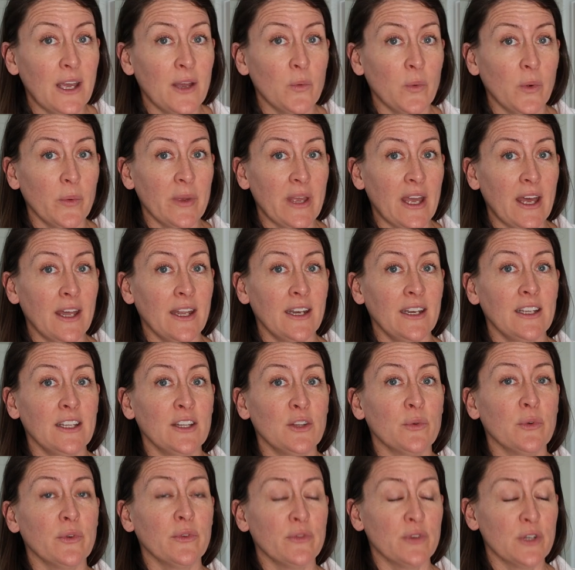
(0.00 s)
at what we had
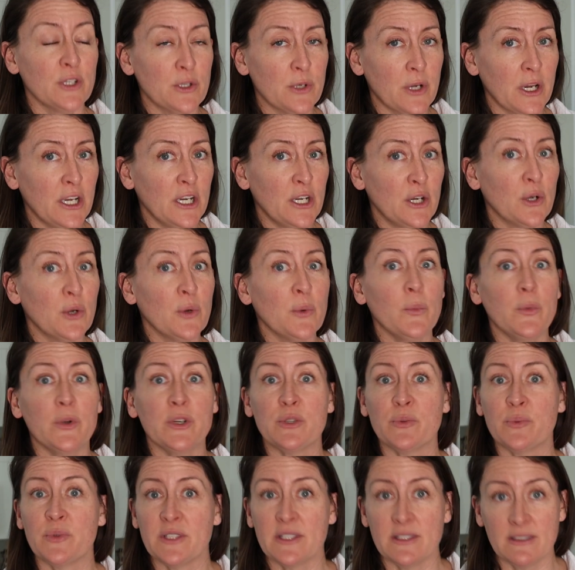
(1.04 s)
in the refrigerator,
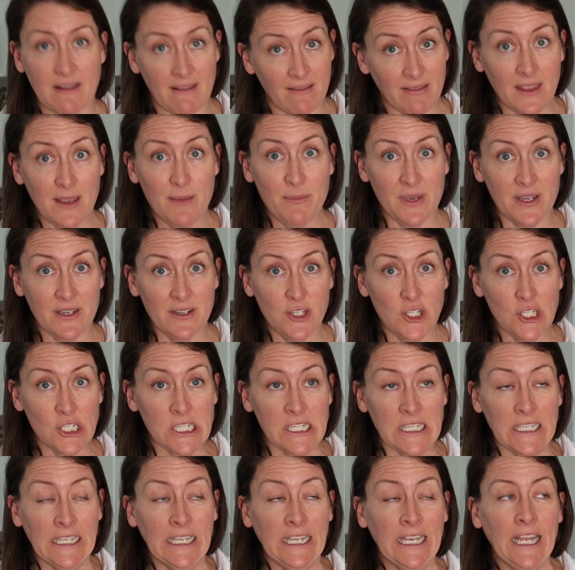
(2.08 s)
which was not that
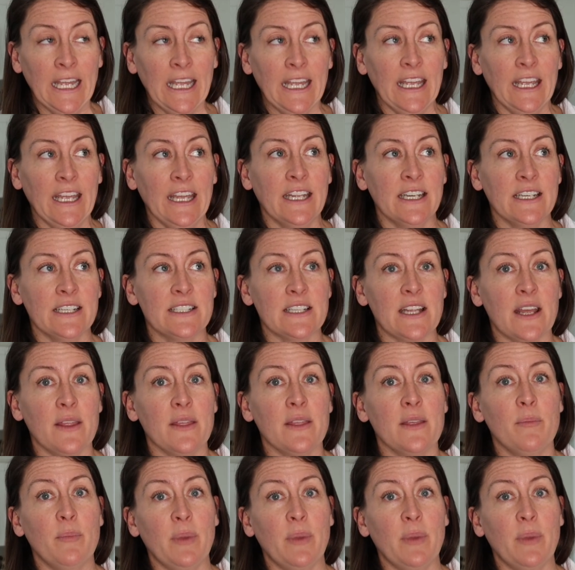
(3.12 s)
much. And the